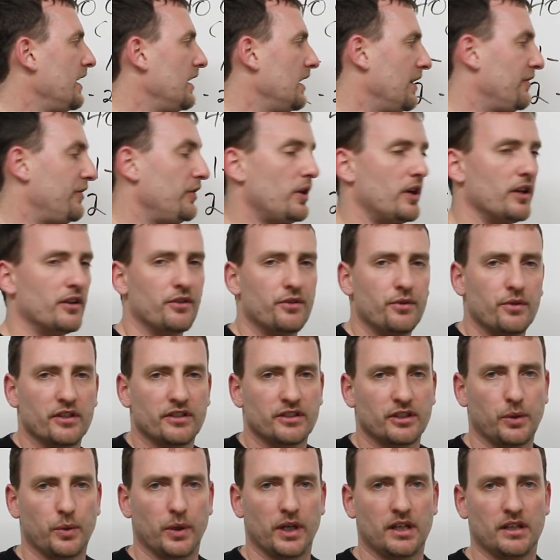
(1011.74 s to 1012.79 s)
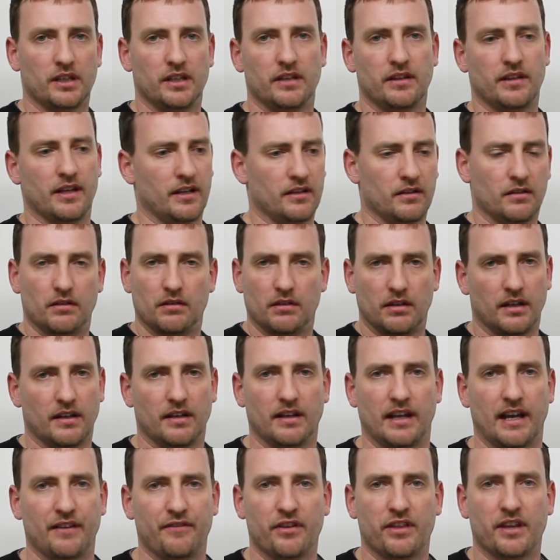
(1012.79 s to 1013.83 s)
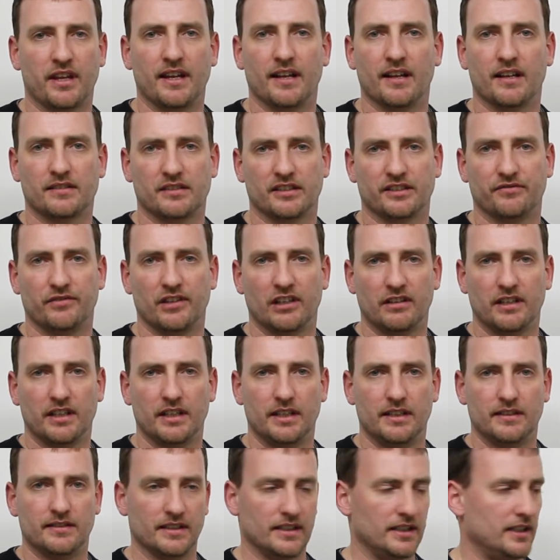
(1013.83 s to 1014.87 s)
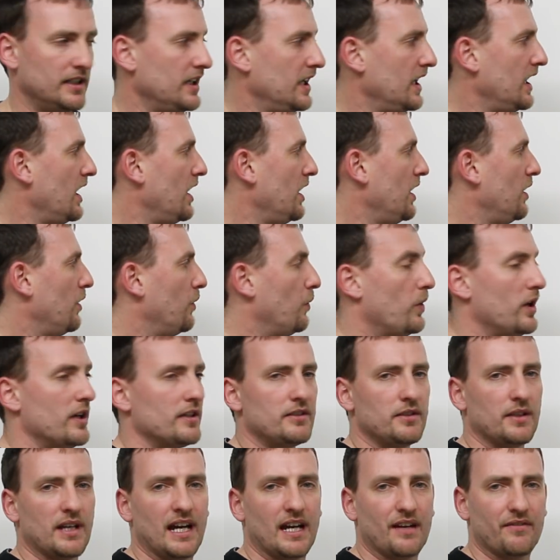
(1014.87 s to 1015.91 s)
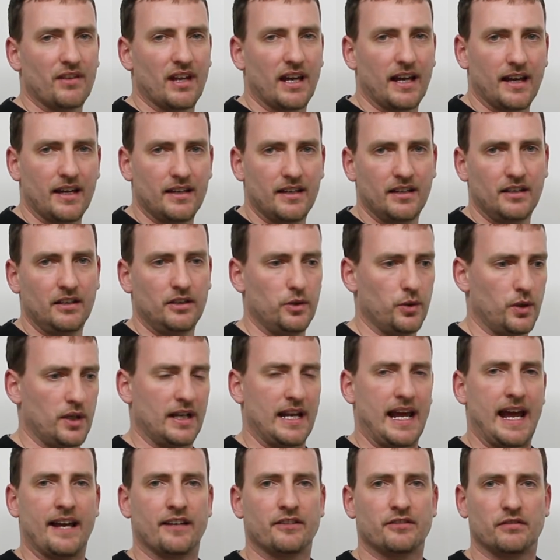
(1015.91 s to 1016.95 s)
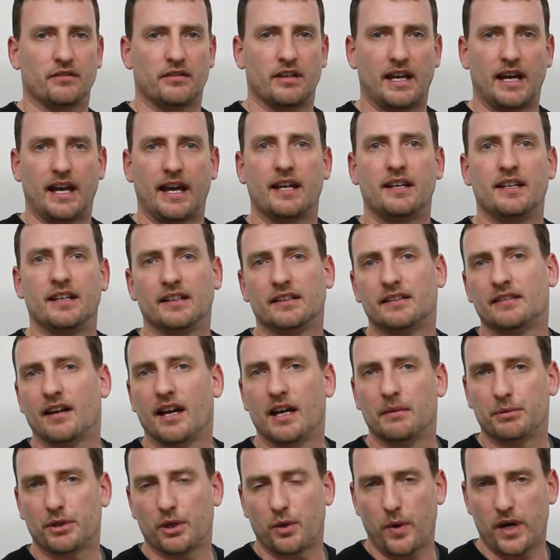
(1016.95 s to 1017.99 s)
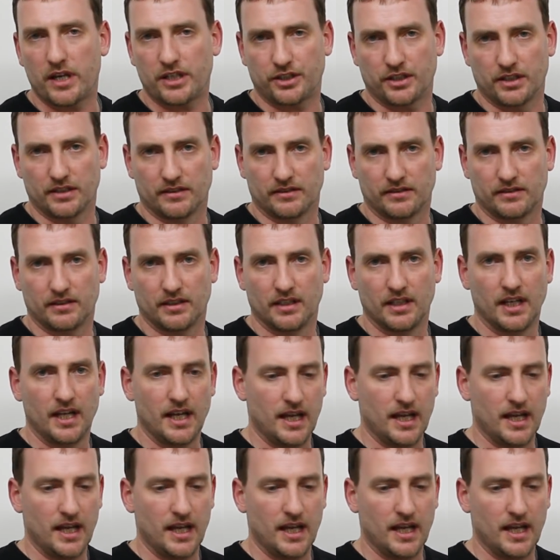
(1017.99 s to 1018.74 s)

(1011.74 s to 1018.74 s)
if you can do this quickly, then everything else is very easy. Once you have the heading, you can answer the heading type questions.